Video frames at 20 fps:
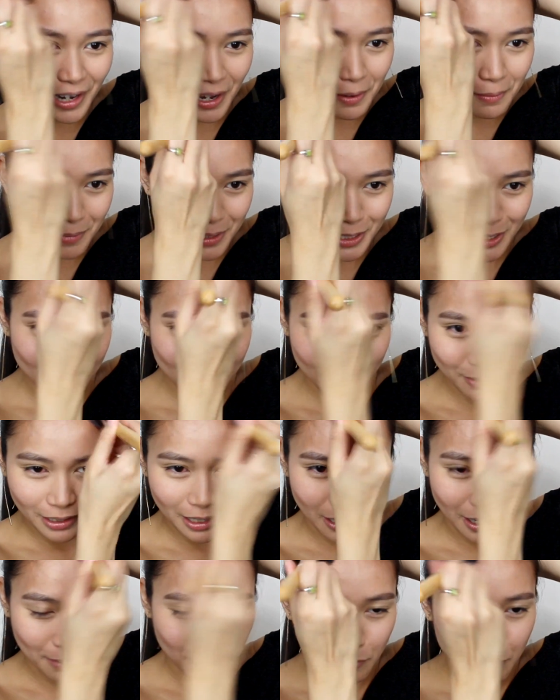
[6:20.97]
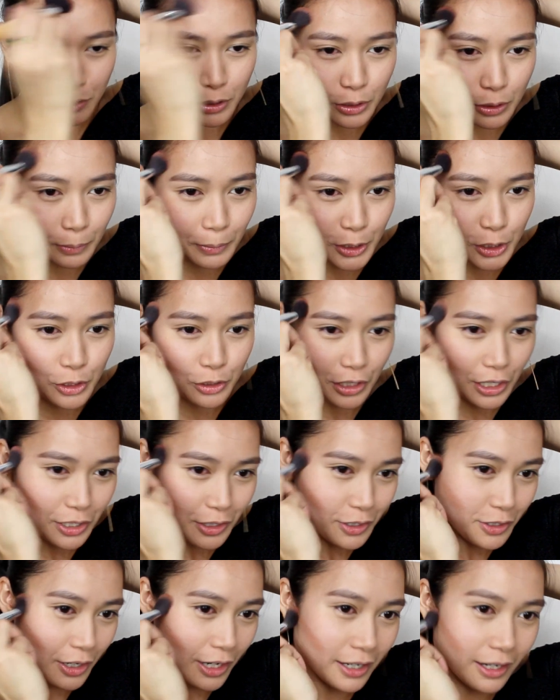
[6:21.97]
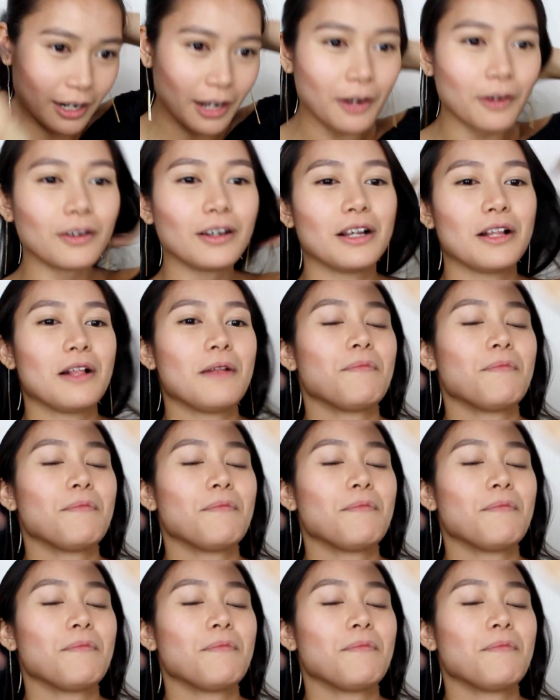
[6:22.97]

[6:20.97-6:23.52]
I'm super stressed right now?